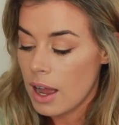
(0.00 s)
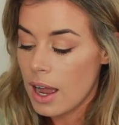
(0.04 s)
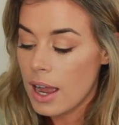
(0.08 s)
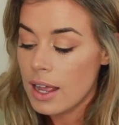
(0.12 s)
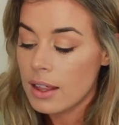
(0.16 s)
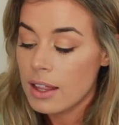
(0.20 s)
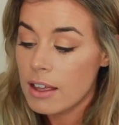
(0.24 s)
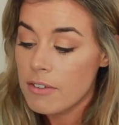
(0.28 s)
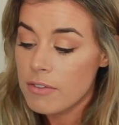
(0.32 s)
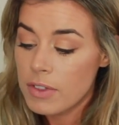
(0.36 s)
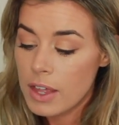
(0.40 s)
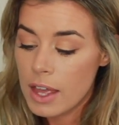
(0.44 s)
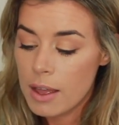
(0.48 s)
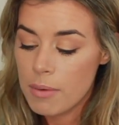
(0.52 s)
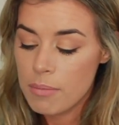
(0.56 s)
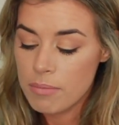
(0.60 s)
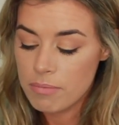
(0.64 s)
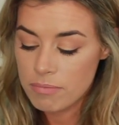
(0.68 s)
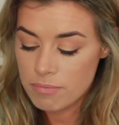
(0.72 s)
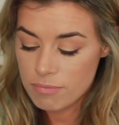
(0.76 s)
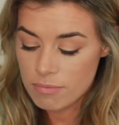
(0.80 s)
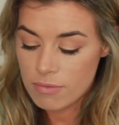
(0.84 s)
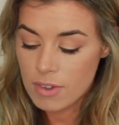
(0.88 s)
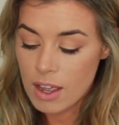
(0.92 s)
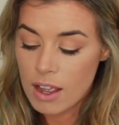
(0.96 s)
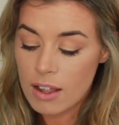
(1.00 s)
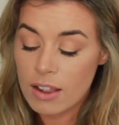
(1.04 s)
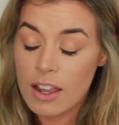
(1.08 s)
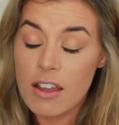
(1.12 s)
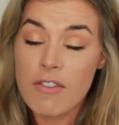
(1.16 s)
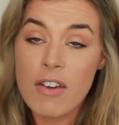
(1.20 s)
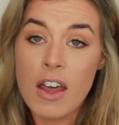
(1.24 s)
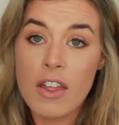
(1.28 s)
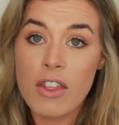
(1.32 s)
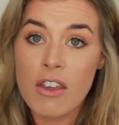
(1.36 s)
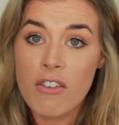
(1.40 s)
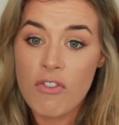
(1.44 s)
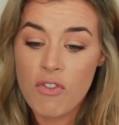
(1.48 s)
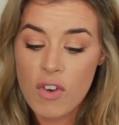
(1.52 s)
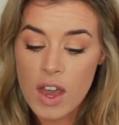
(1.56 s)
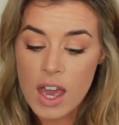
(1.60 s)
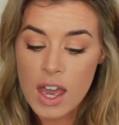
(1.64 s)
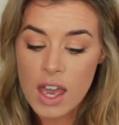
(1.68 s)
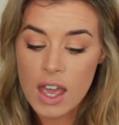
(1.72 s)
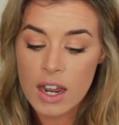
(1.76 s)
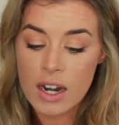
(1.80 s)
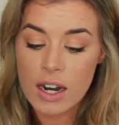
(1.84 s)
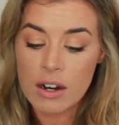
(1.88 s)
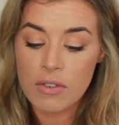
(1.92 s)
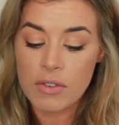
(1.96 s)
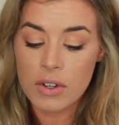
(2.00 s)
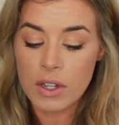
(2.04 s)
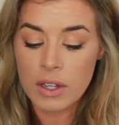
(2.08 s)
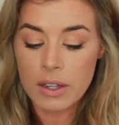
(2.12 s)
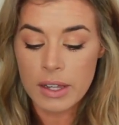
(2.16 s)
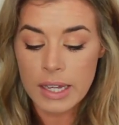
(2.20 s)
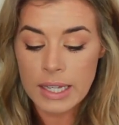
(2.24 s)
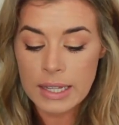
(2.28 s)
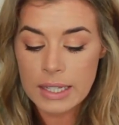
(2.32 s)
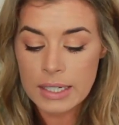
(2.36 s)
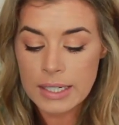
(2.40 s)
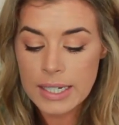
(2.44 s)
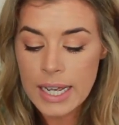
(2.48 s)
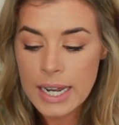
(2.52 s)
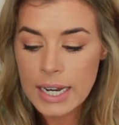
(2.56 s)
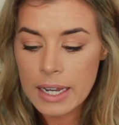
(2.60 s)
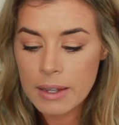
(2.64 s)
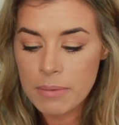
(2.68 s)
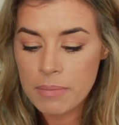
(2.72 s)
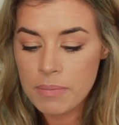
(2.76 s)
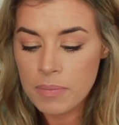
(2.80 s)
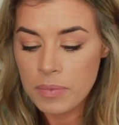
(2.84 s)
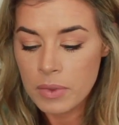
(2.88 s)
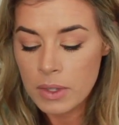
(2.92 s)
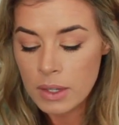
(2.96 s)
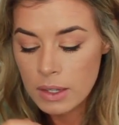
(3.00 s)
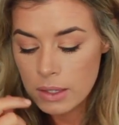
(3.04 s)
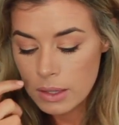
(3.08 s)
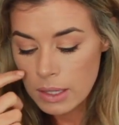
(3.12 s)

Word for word: I love them. I love how they fit, and I really like the denim.